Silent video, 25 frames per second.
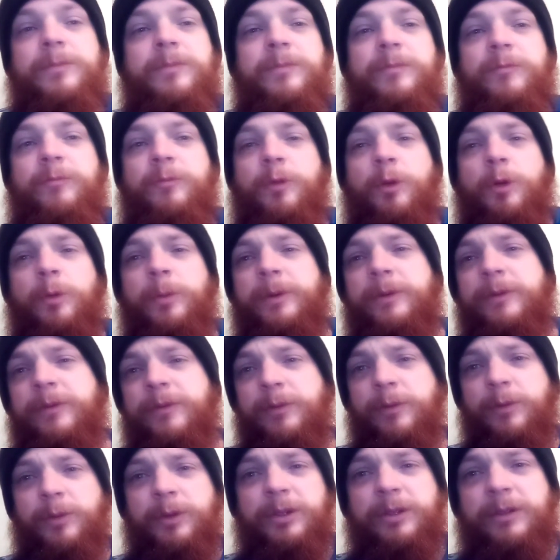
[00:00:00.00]
Roman
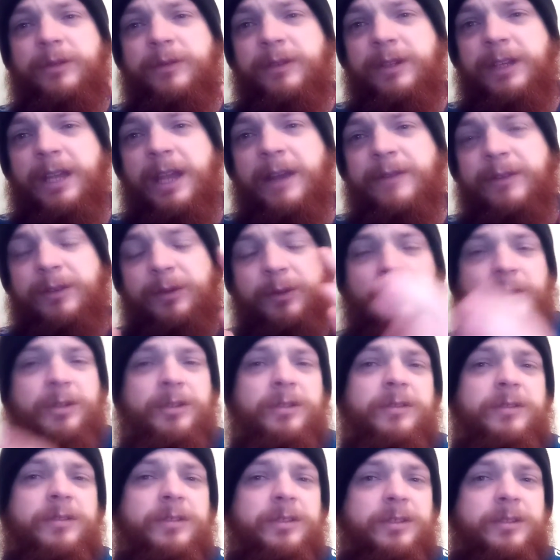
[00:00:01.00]
throwing Kevin
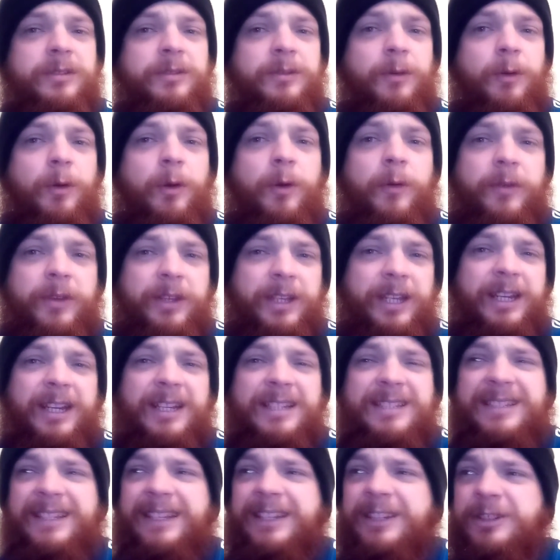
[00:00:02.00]
Owens off the kind
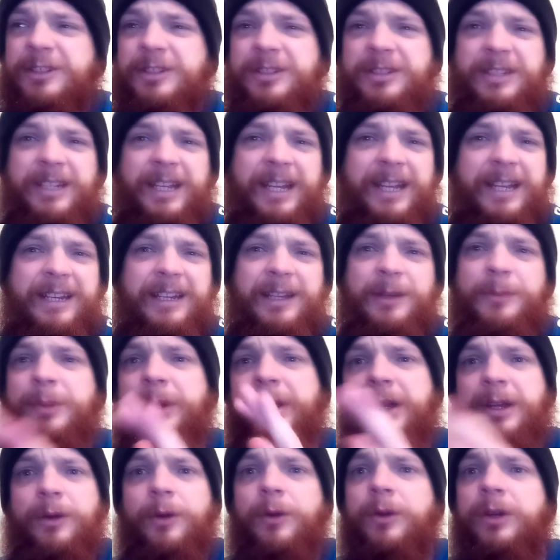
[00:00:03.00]
of staging area
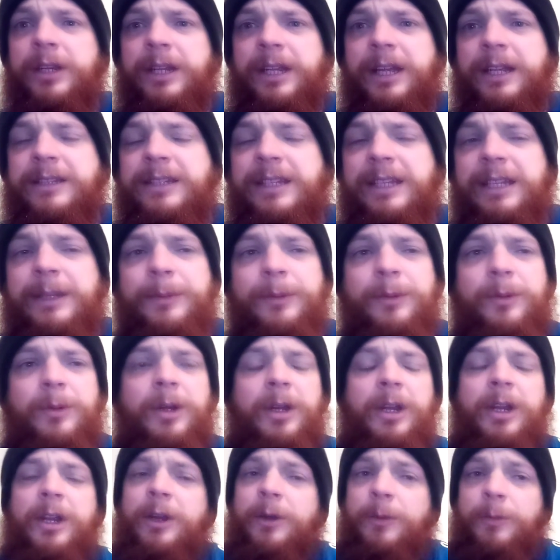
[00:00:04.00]
bit onto a table
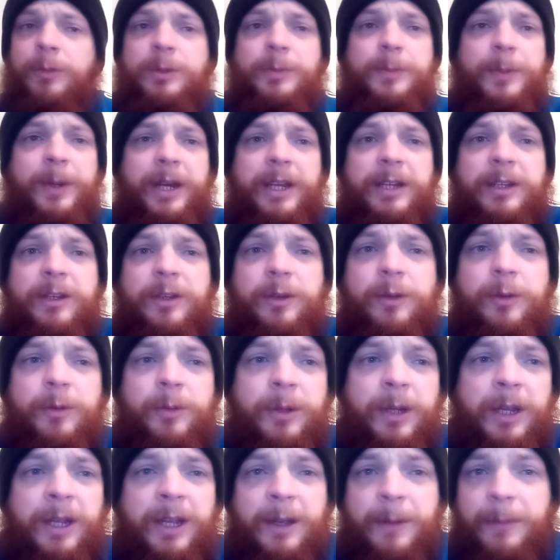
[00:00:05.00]
was pretty cool.